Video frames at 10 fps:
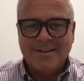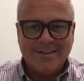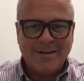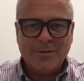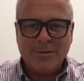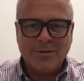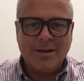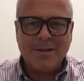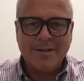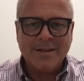you know, we do a
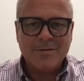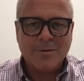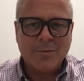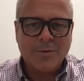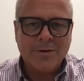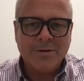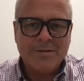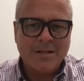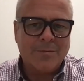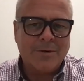lot of things where we're
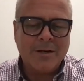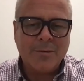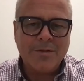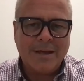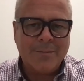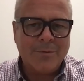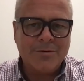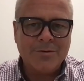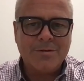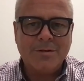celebrating with them or
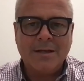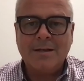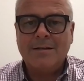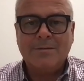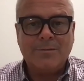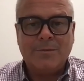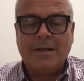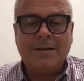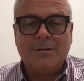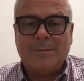just getting to
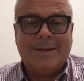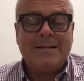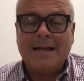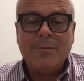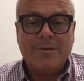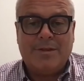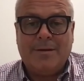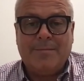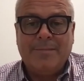getting spending time with them.